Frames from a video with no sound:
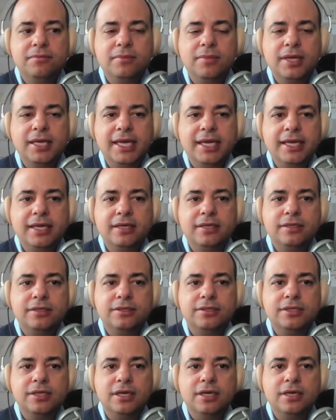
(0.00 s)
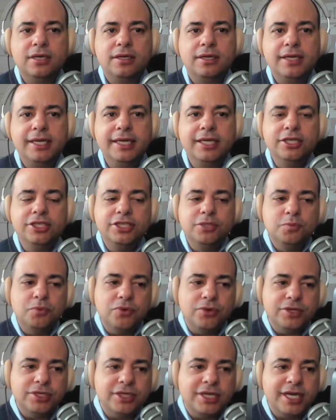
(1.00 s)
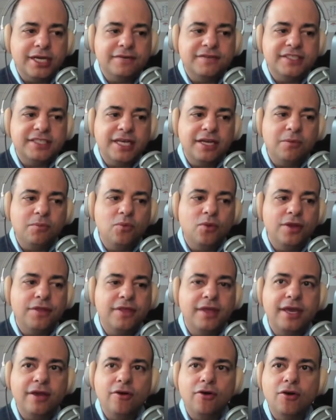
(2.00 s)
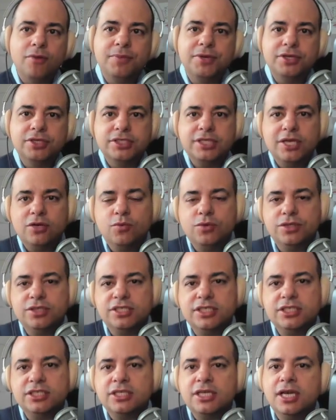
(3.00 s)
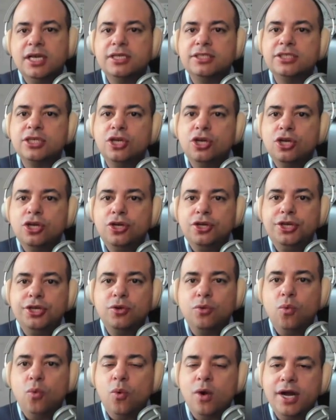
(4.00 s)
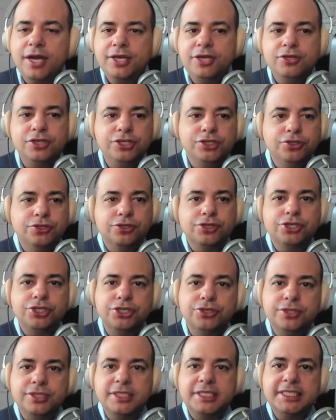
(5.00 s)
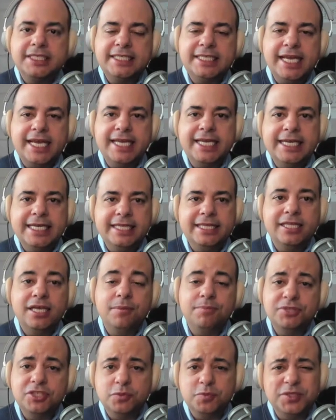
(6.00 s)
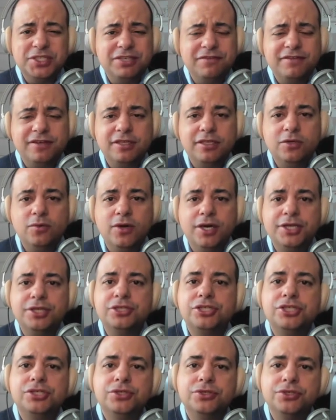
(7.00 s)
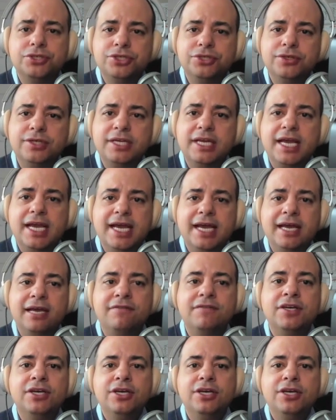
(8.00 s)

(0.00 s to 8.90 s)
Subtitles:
It's important to kind of set up what they are, because then we'll discuss, why you should or shouldn't stay in them, specifically why you should or shouldn't have